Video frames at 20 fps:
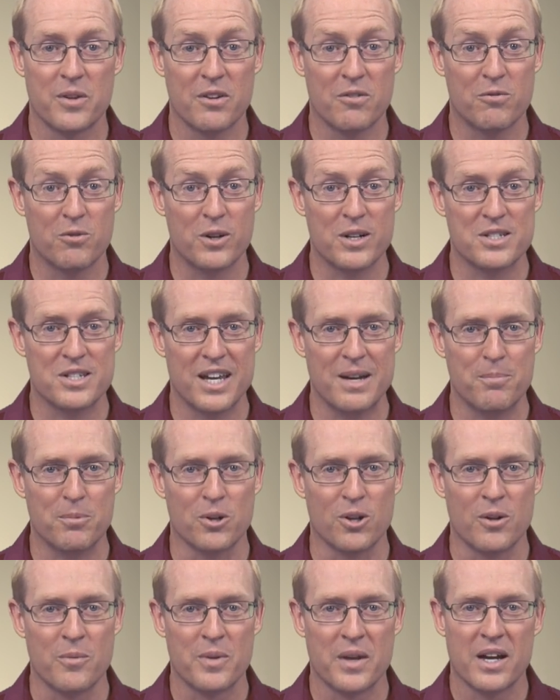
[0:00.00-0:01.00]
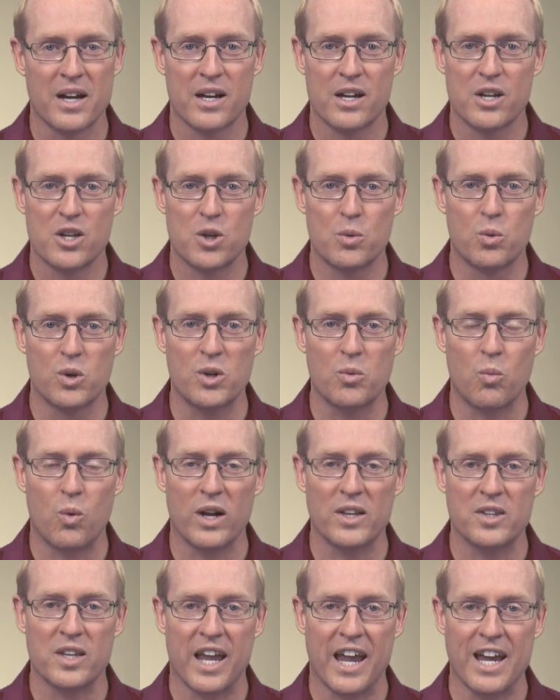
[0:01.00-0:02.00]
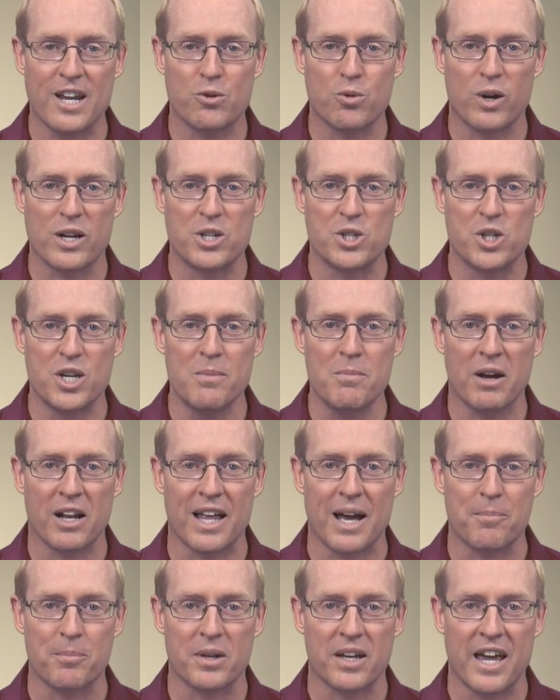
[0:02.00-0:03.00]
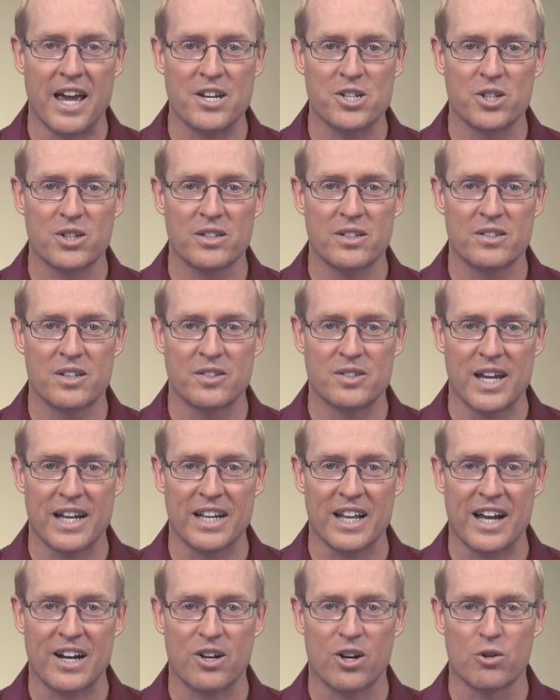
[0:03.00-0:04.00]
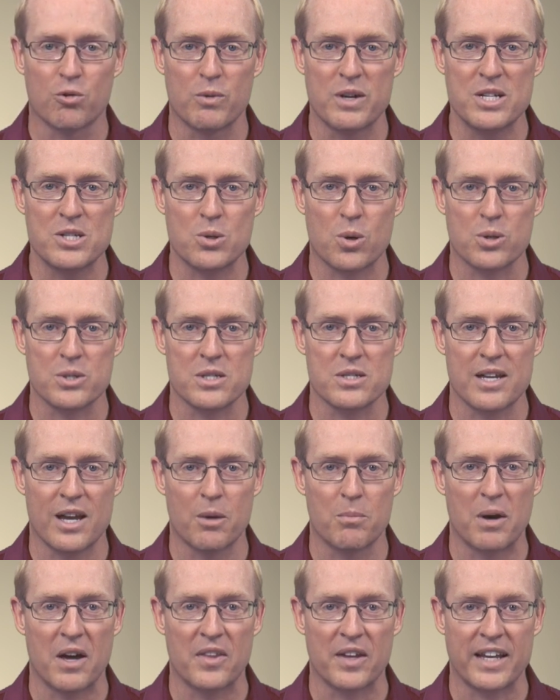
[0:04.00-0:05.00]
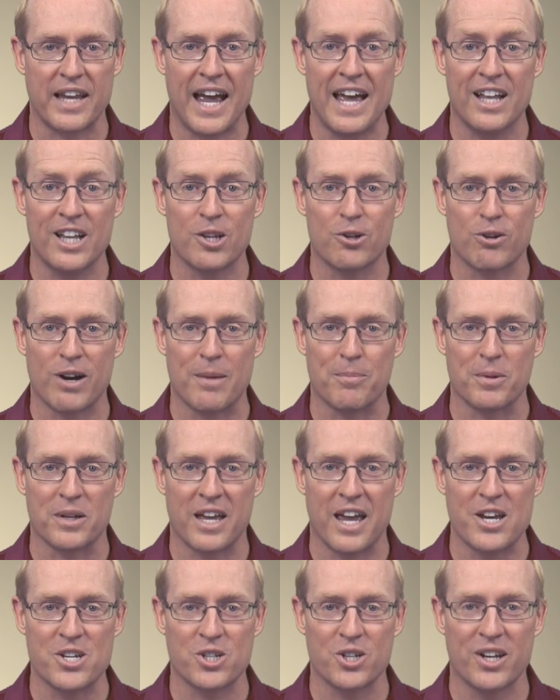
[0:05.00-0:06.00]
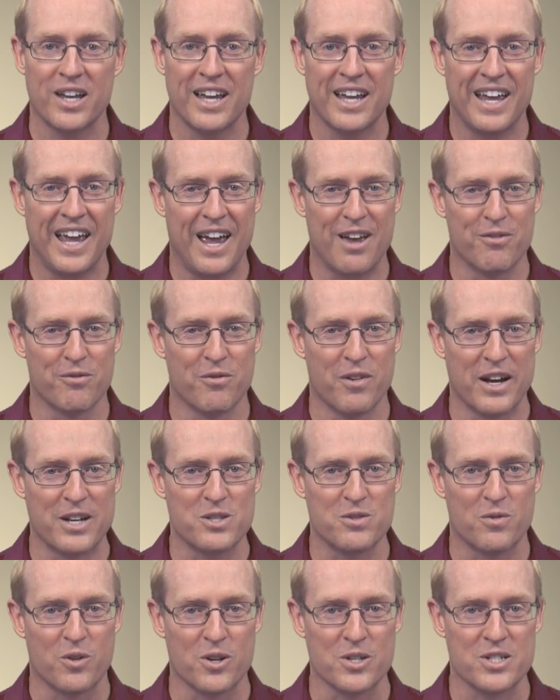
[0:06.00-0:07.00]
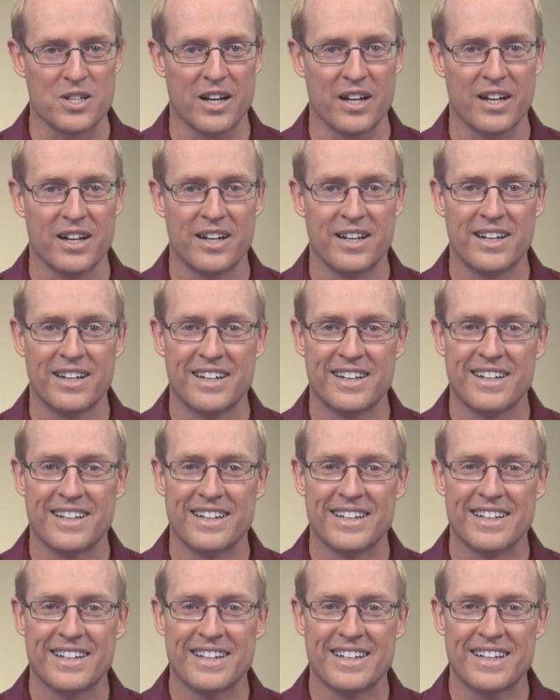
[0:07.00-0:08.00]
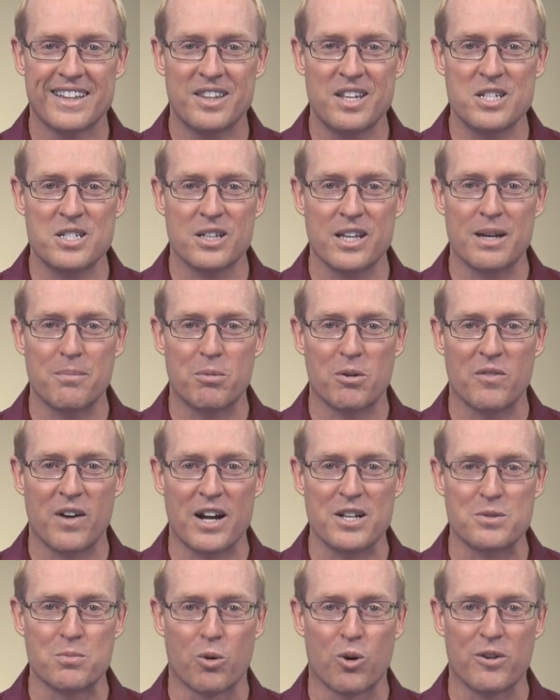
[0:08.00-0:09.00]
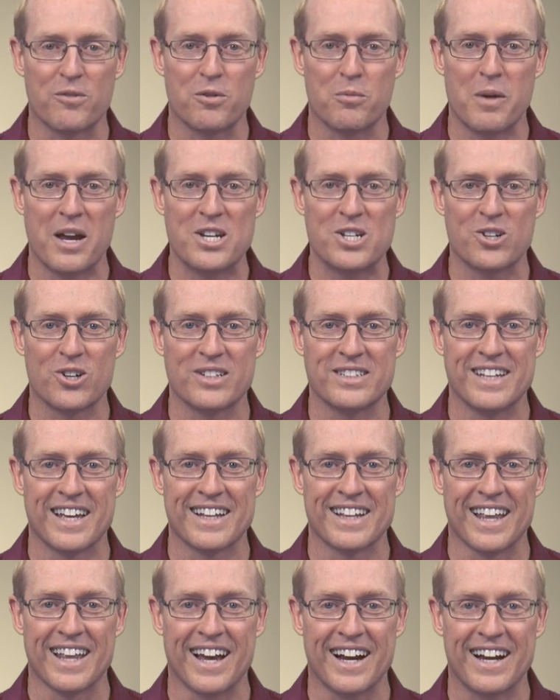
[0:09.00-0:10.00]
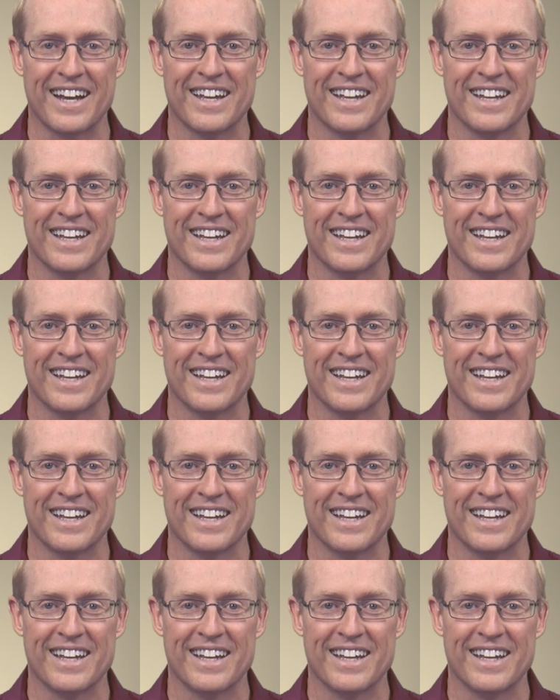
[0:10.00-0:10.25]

For example, you wouldn't want the Android Gmail application to deadlock on resources held by the calendar application and vice versa. This link provides more information on deadlock.